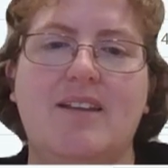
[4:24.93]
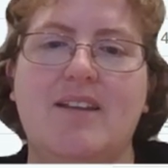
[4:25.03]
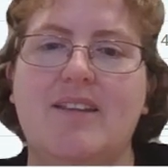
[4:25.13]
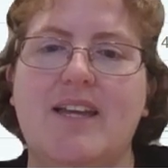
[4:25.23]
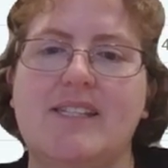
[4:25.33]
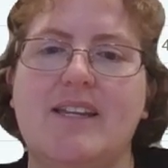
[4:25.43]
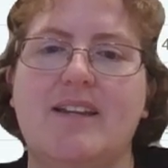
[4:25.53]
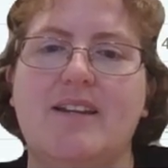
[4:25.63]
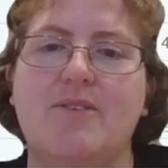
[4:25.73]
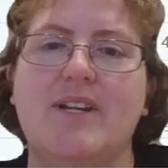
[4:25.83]
And that's
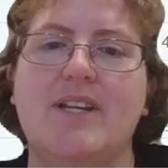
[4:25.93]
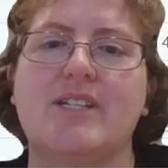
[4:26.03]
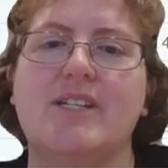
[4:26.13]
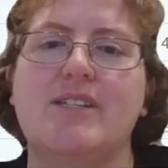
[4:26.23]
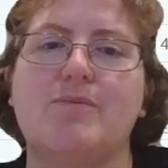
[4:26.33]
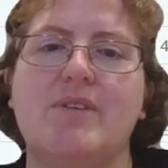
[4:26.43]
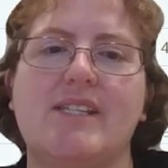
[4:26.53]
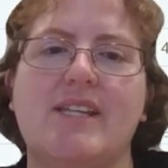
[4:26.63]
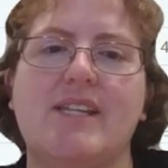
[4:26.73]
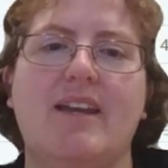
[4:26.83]
it. Hold on just 1
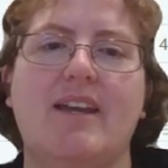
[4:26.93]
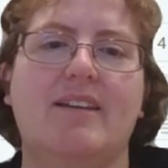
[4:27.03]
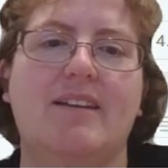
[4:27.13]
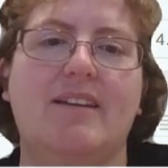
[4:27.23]
second.